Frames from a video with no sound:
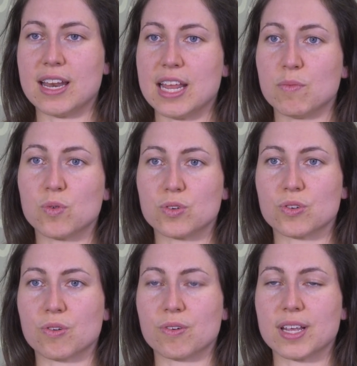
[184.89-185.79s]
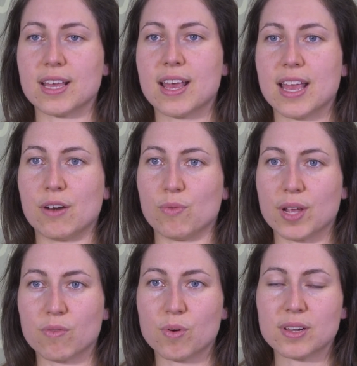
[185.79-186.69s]
laboratory and
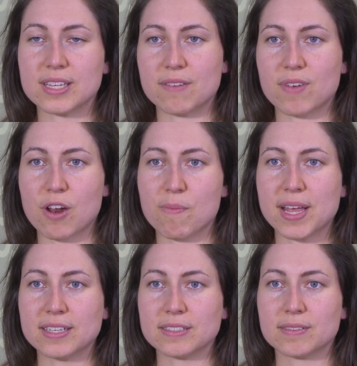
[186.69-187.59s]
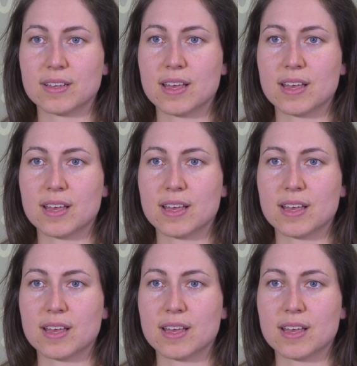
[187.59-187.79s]
real-world environment,